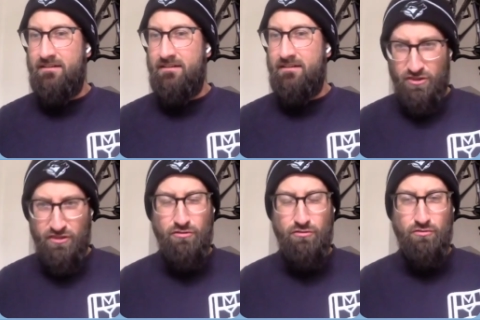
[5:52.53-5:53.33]
for those
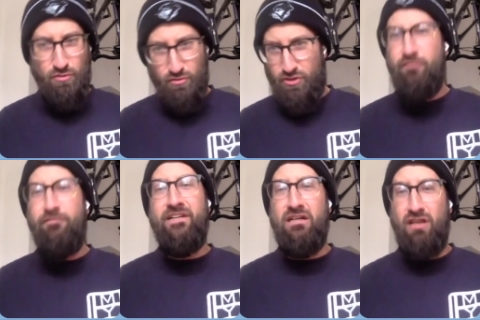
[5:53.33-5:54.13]
of you who
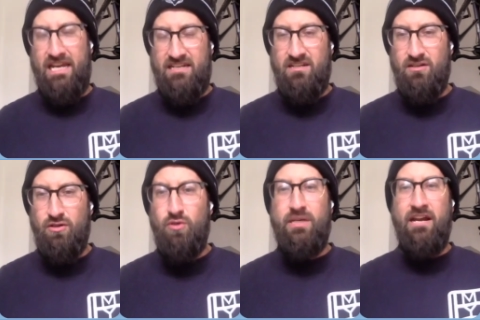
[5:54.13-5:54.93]
do feel like,
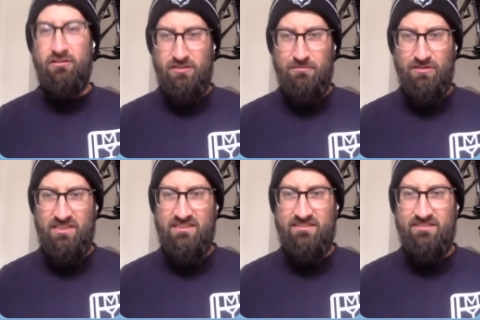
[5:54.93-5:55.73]
who cares
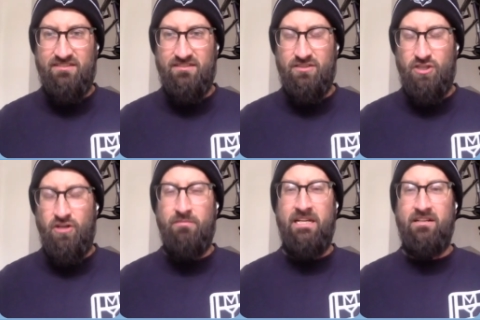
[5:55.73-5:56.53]
about this
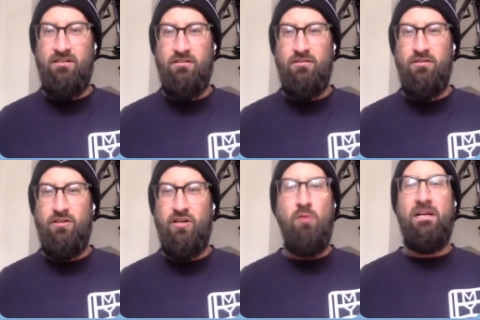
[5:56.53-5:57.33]
tournament?
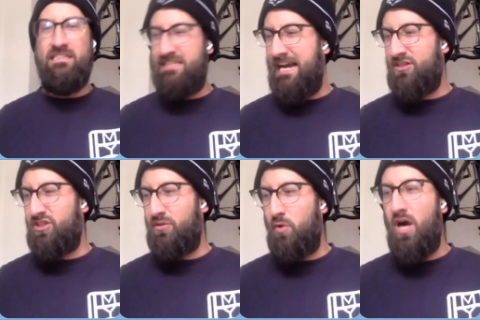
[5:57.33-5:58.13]
Nobody's
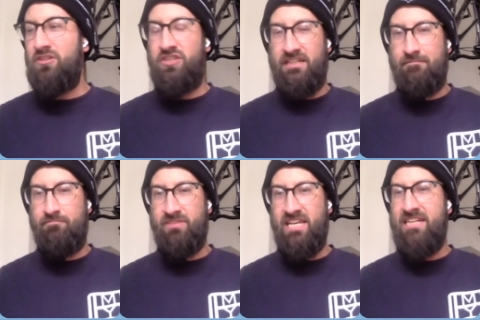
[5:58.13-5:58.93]
actually watching.
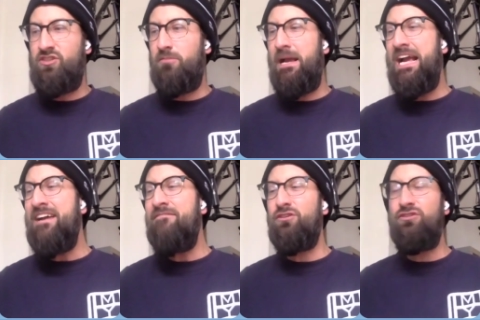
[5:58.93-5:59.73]
Okay,
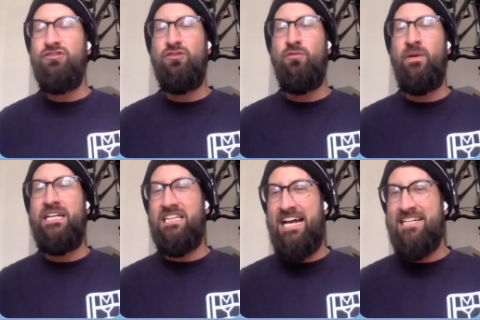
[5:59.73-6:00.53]
Japan versus
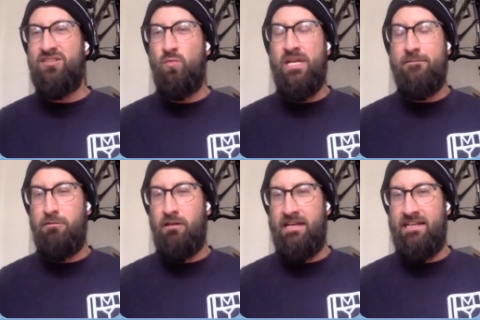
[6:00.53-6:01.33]
Korea last
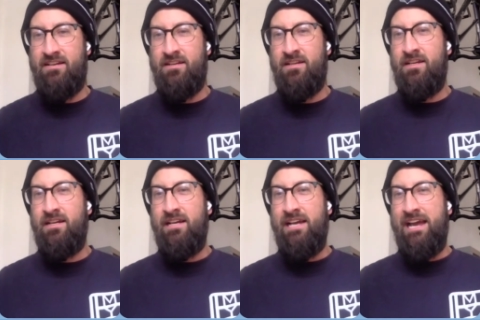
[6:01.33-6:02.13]
week played,
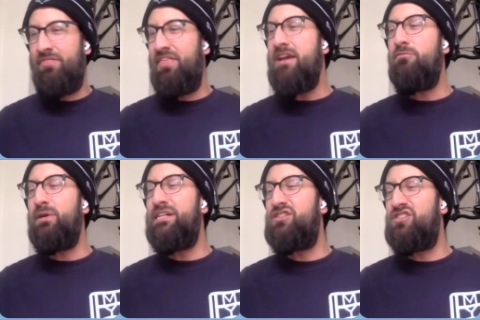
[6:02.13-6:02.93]
and they
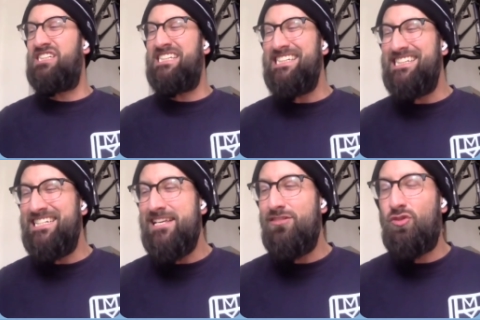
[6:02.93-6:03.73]
reached
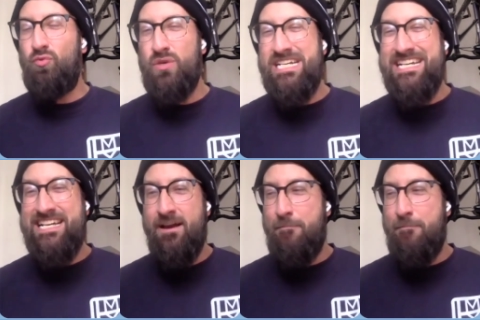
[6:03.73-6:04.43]
63